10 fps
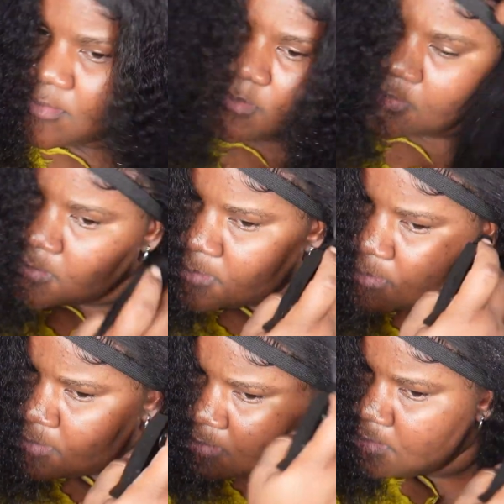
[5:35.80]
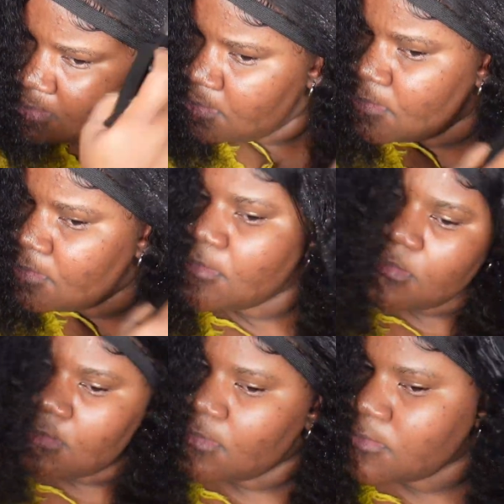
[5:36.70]
But I decided to comb the
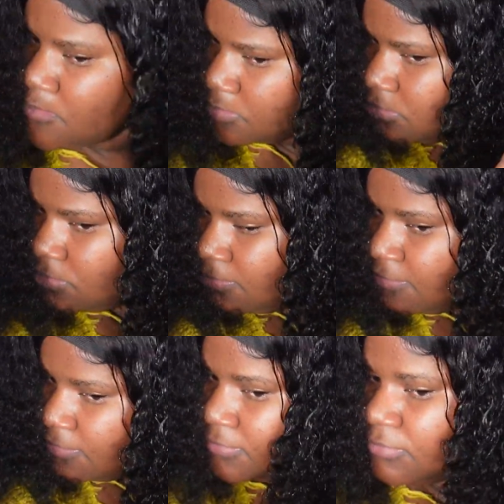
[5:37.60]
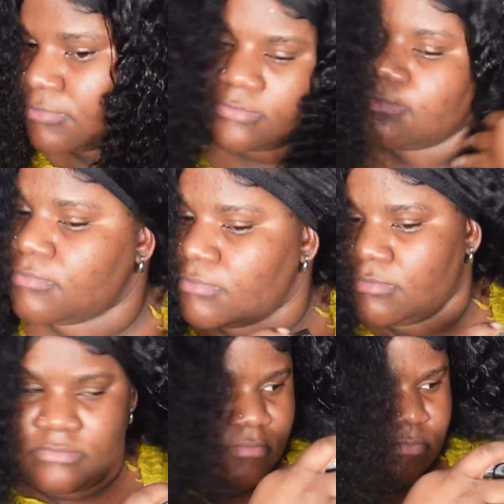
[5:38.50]
hair out and then
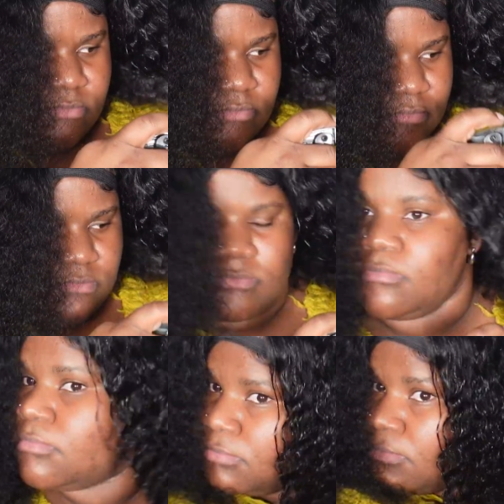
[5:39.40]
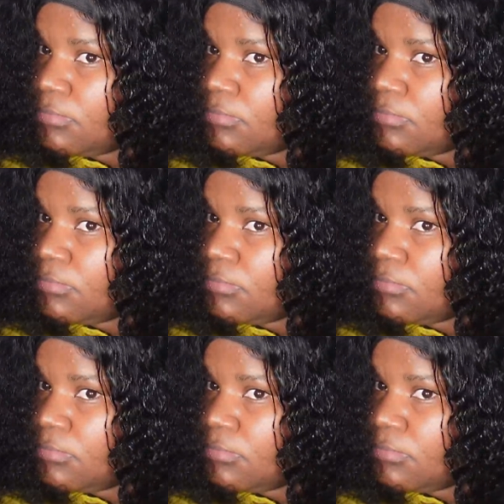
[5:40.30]
just wet it